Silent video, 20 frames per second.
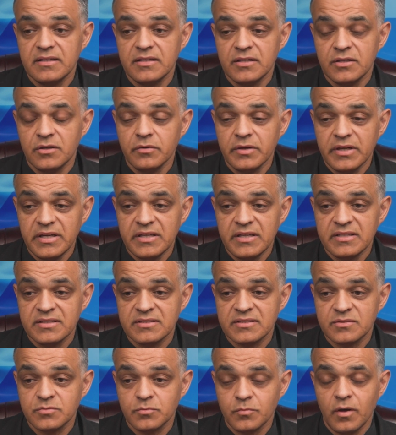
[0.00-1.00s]
you know, it
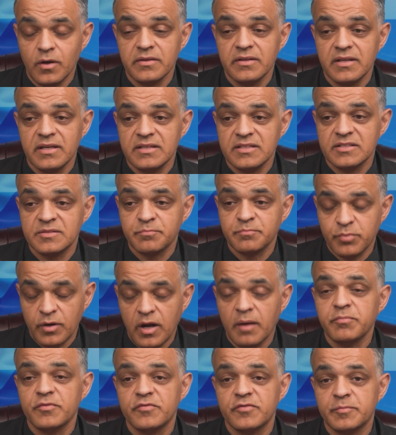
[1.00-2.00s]
is one that is
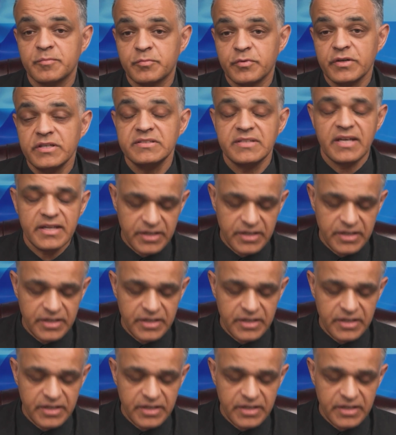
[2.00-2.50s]
proper for priests.